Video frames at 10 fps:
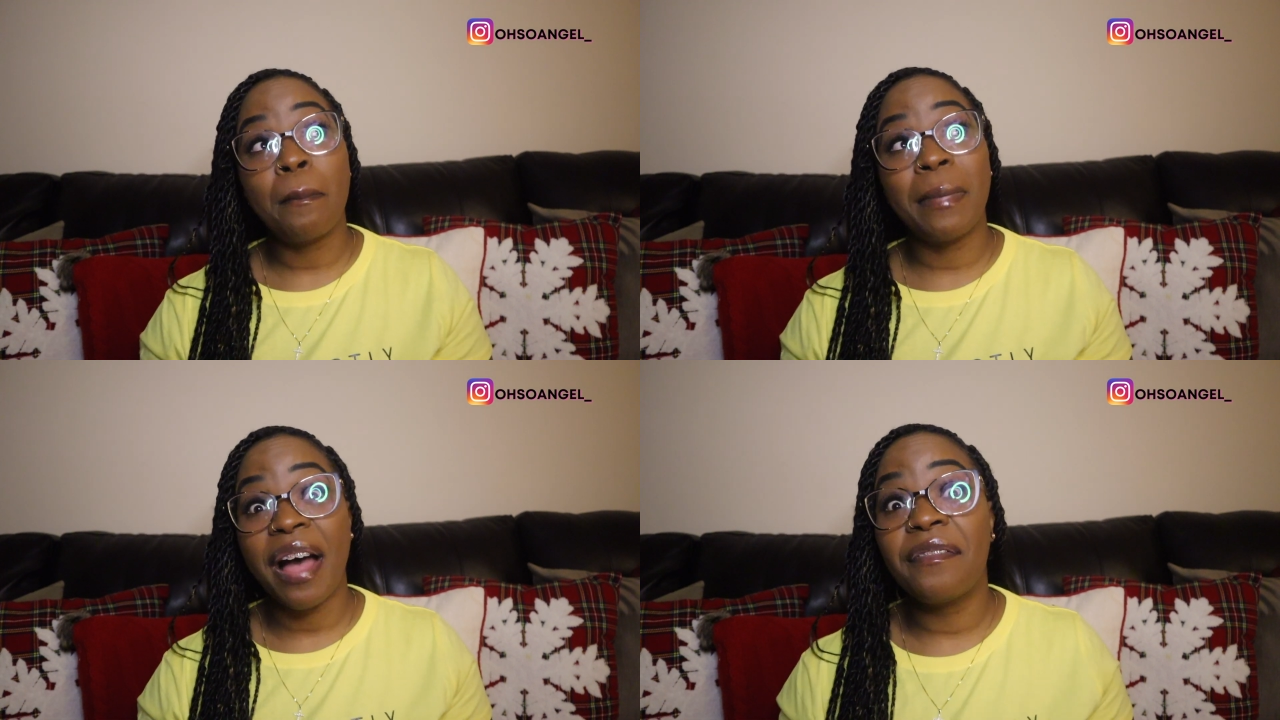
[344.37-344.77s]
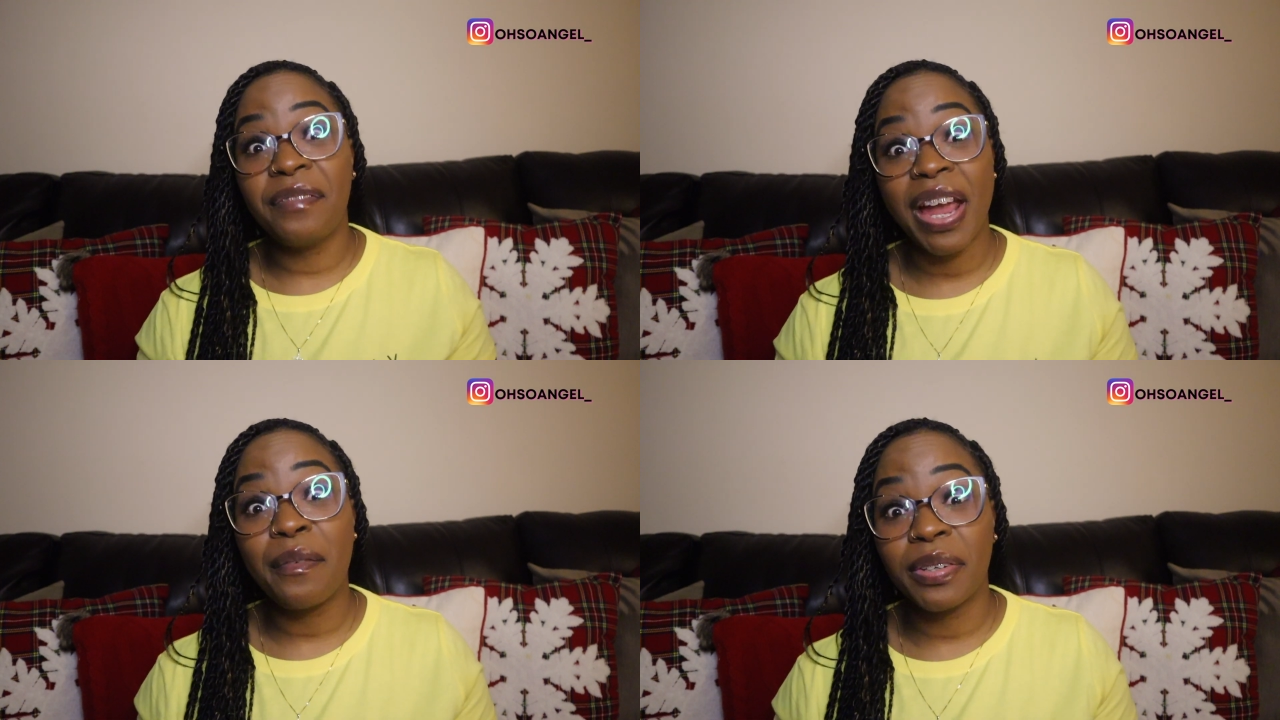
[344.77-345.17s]
my
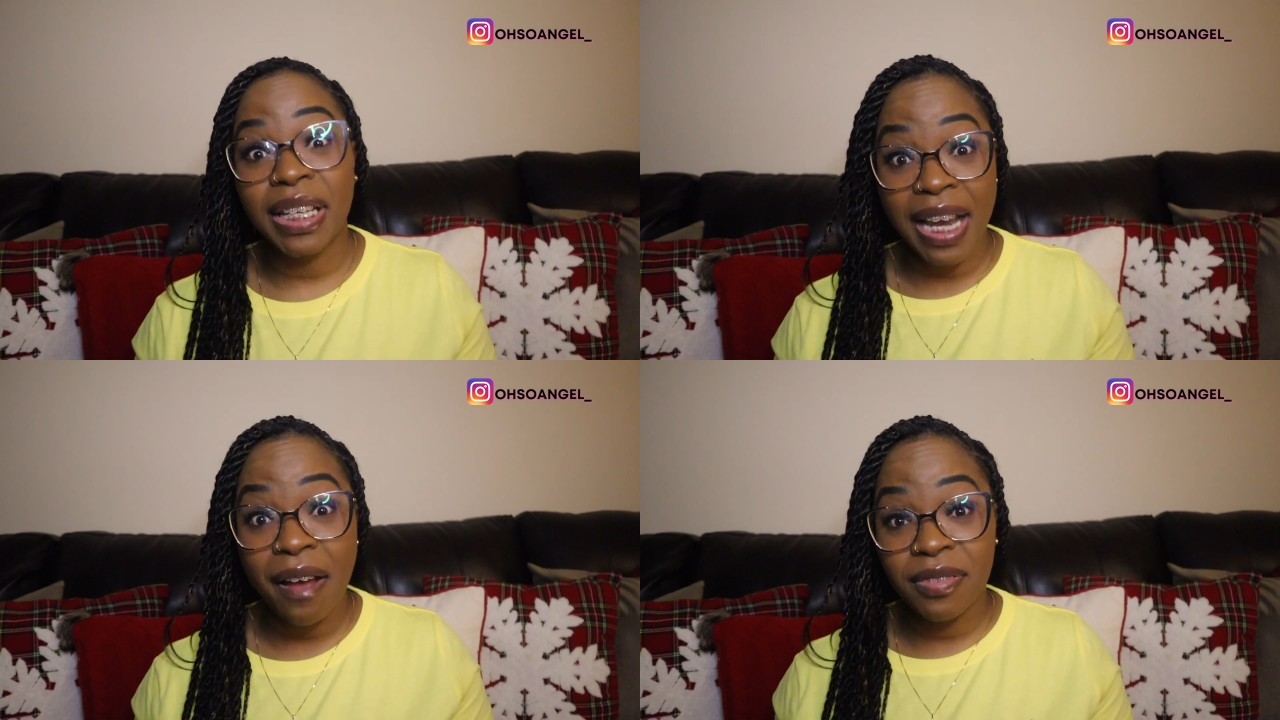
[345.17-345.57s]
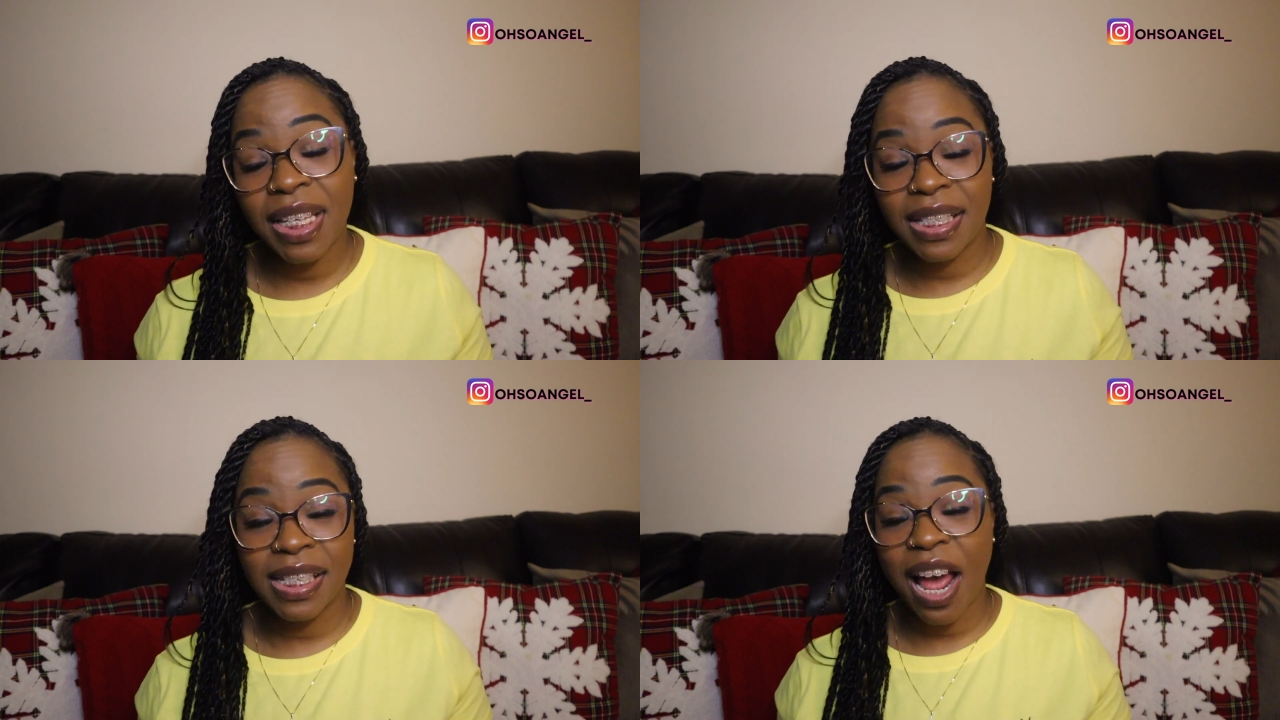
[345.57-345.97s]
favorite that I've
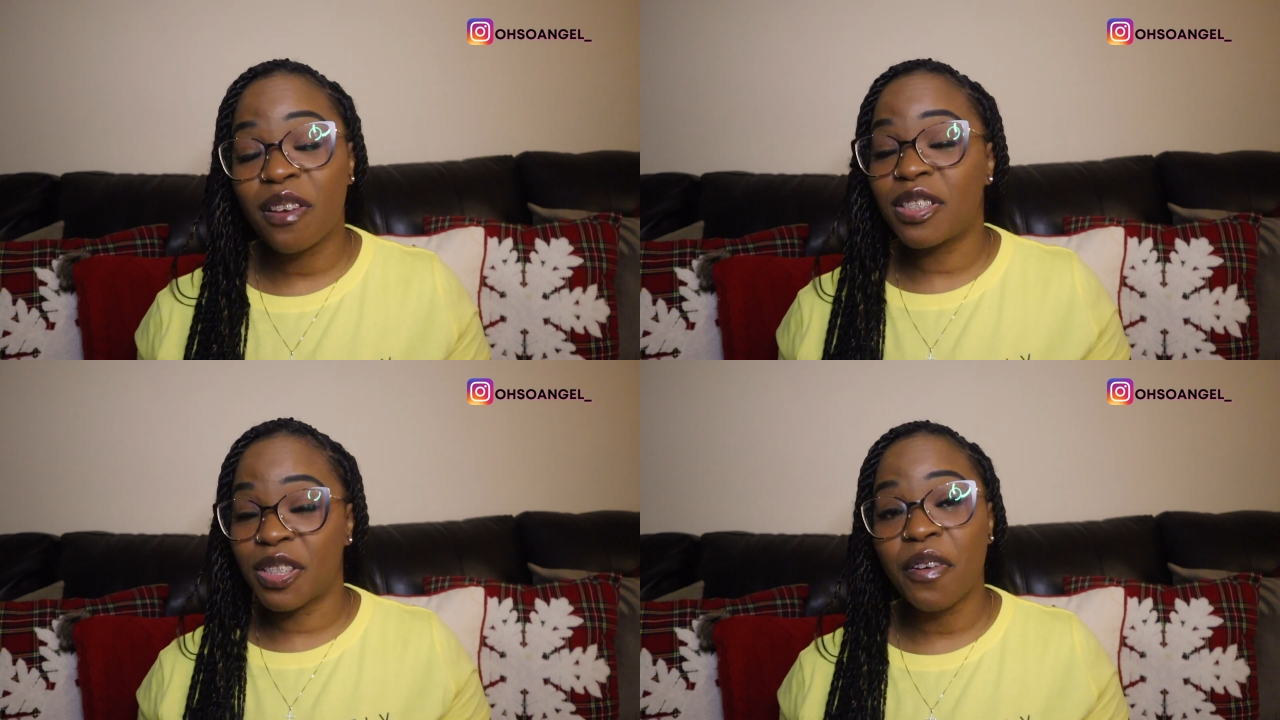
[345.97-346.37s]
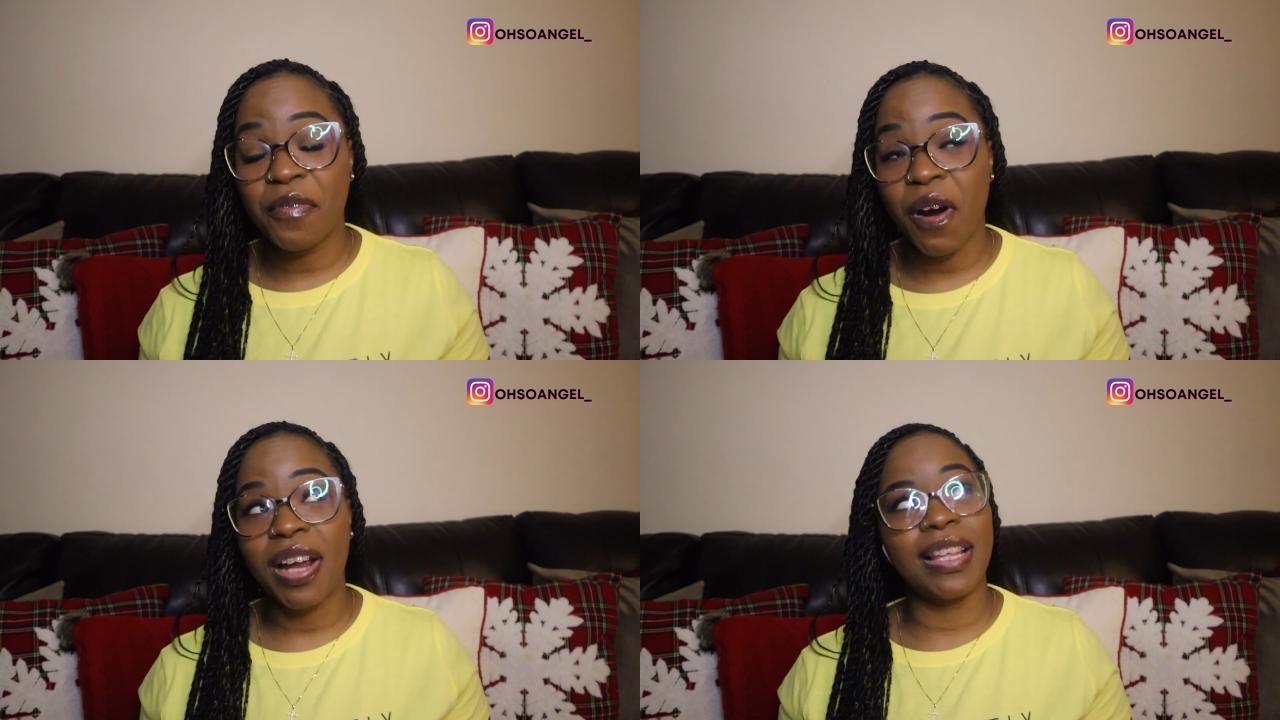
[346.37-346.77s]
tested out so
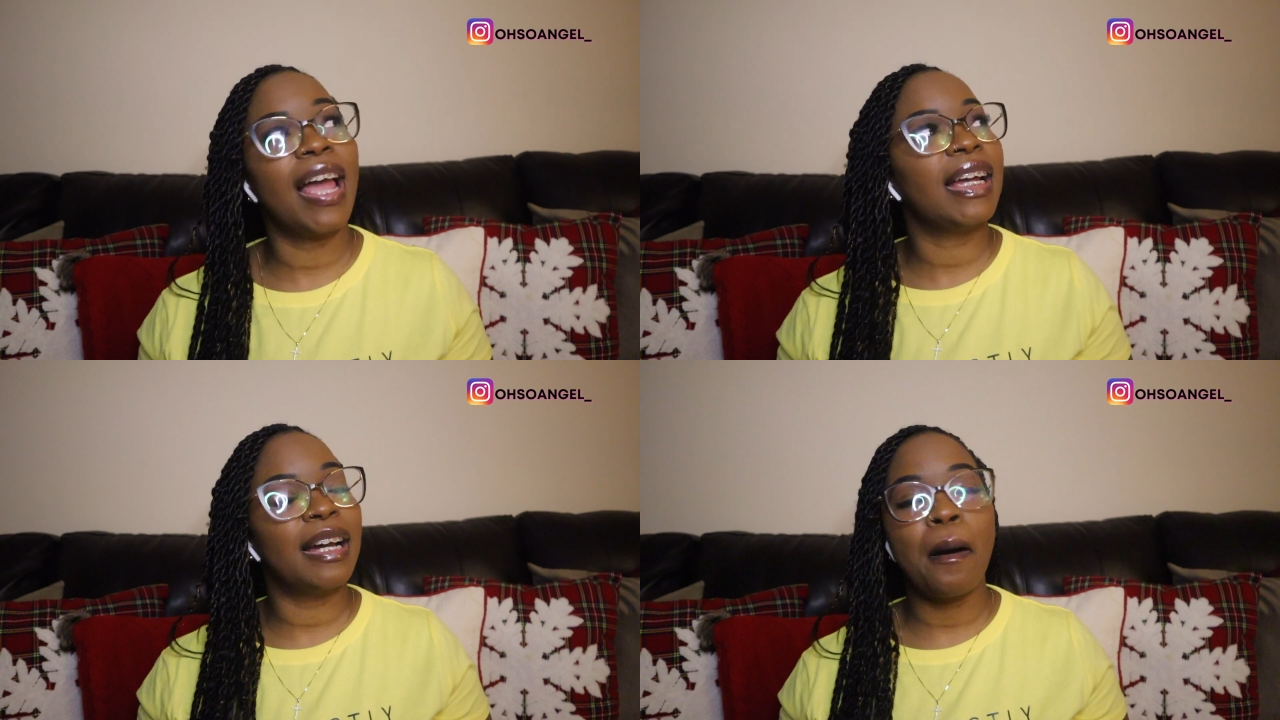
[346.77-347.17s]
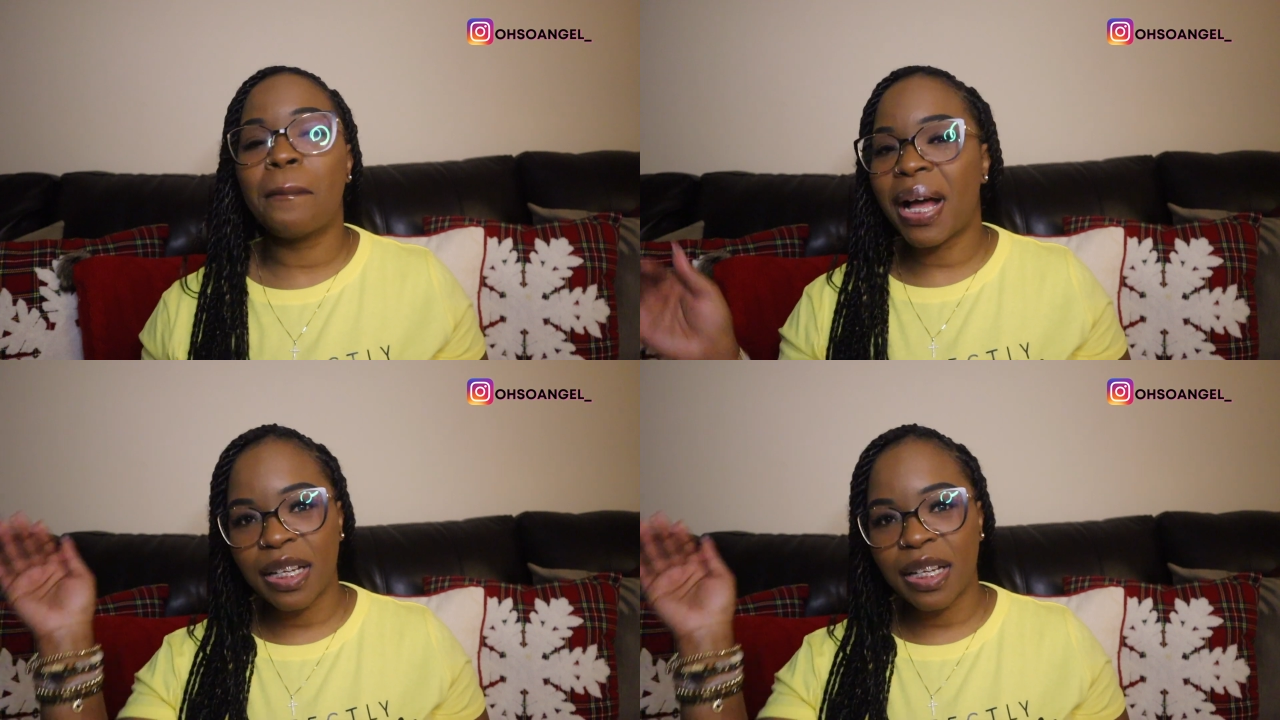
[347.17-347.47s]
far, like my